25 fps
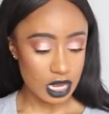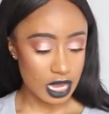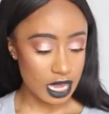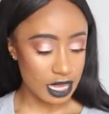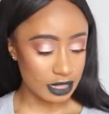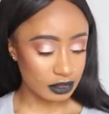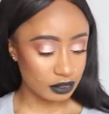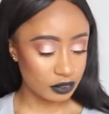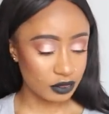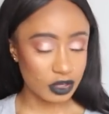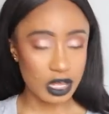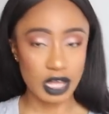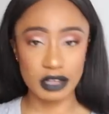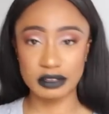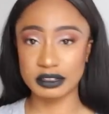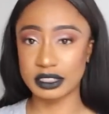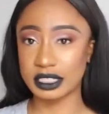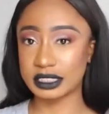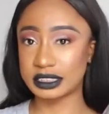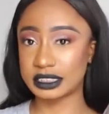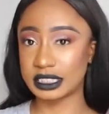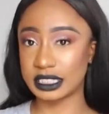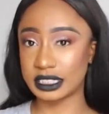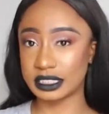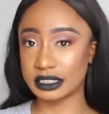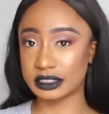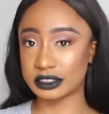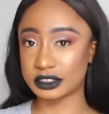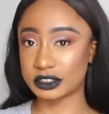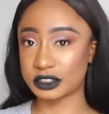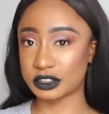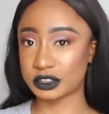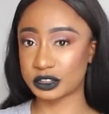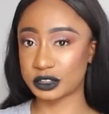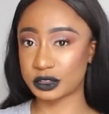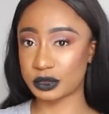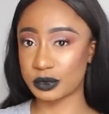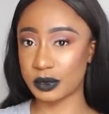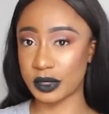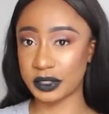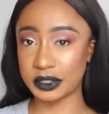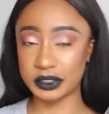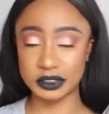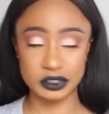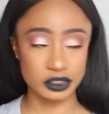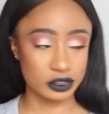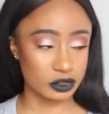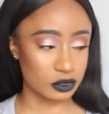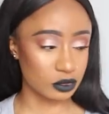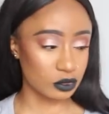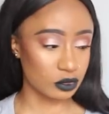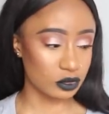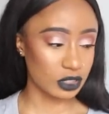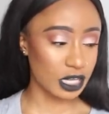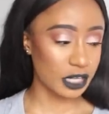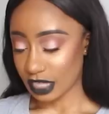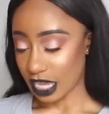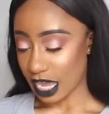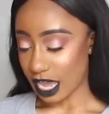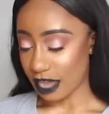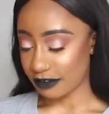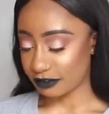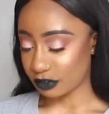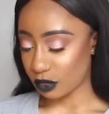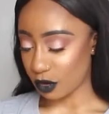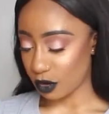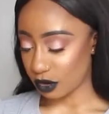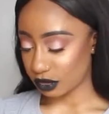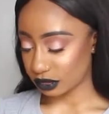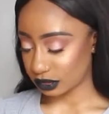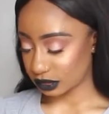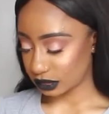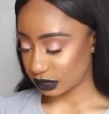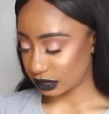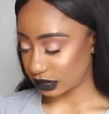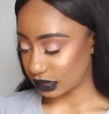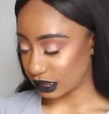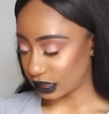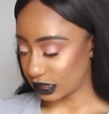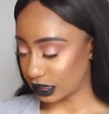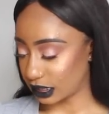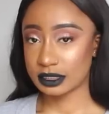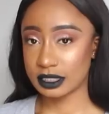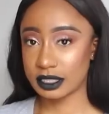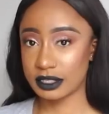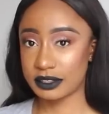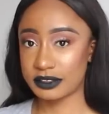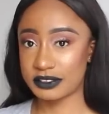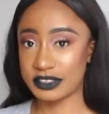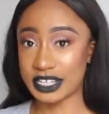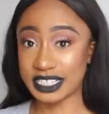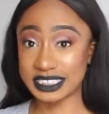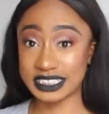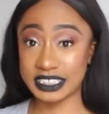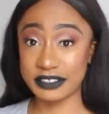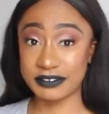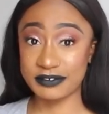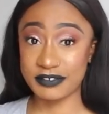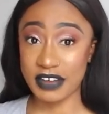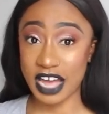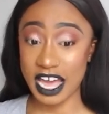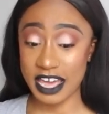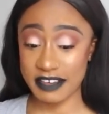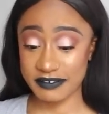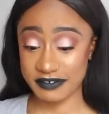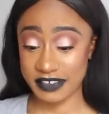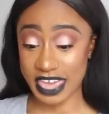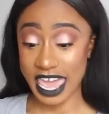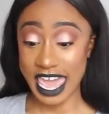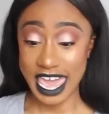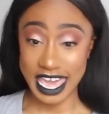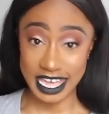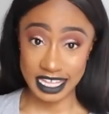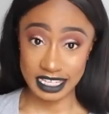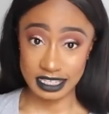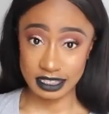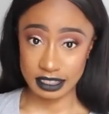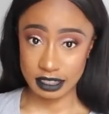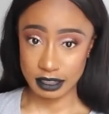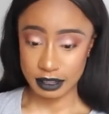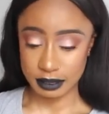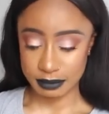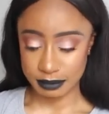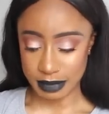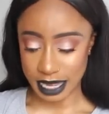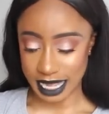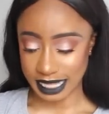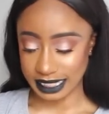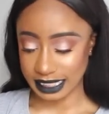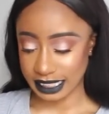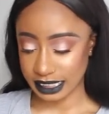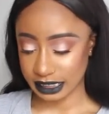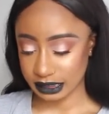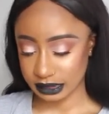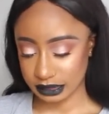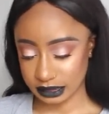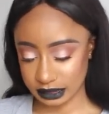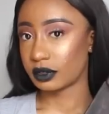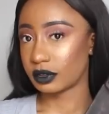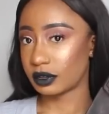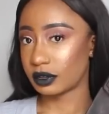and look how dirty it is, because you know I use it a lot. I've got the 35N palette.